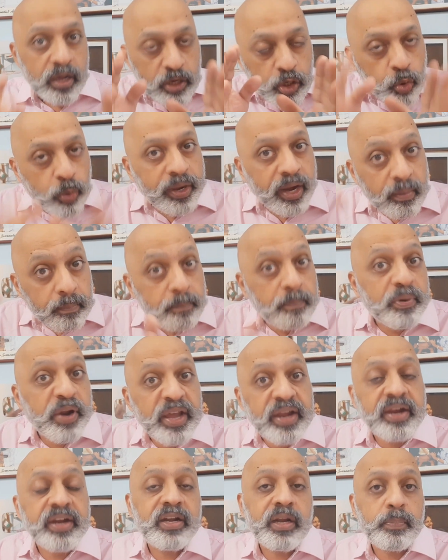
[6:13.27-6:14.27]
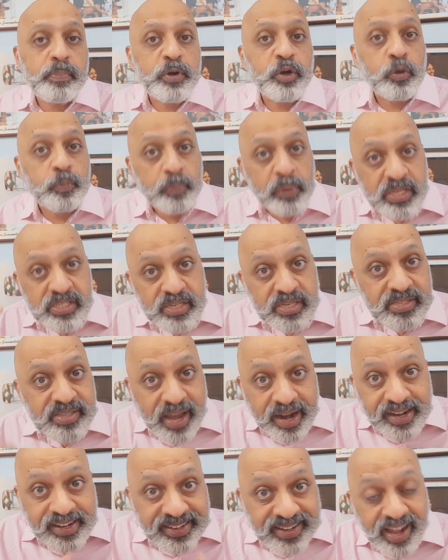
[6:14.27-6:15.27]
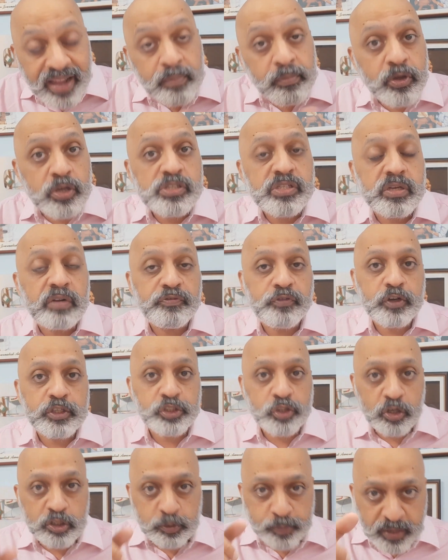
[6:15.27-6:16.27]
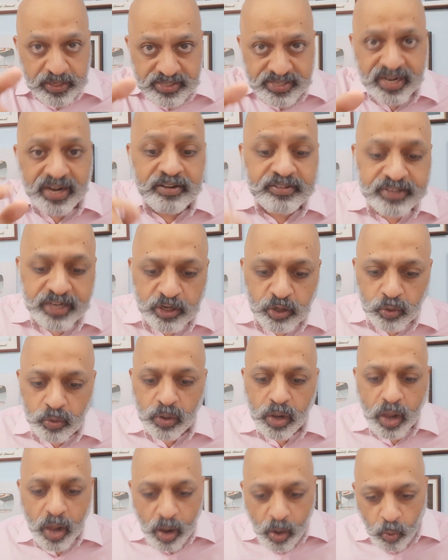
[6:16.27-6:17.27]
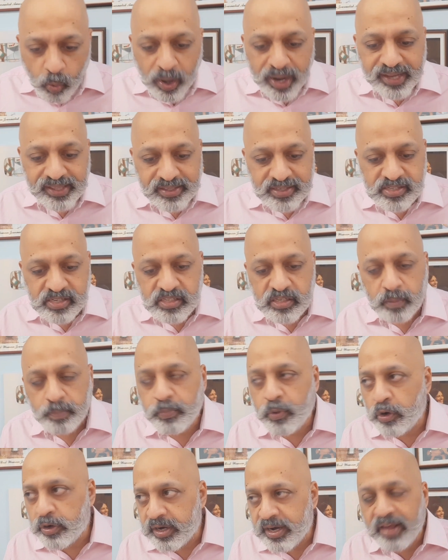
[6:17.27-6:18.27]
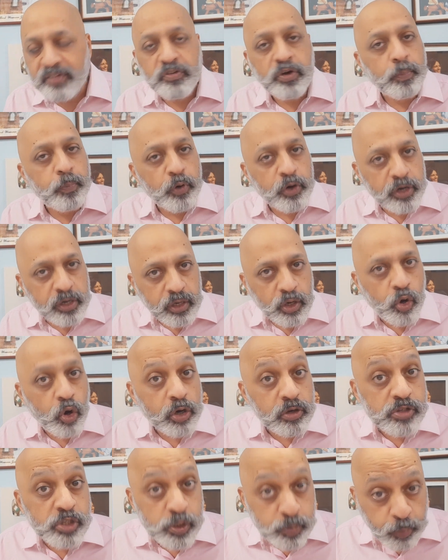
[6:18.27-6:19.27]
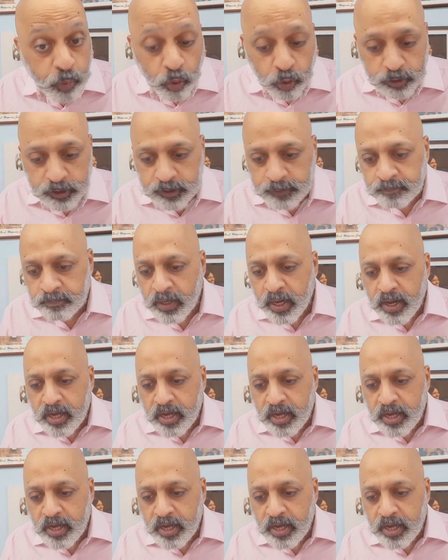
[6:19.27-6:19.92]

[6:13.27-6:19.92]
You can break it up into pieces and time yourself for short sprints. And I'll tell you why this is important. I've reported a lot on sports.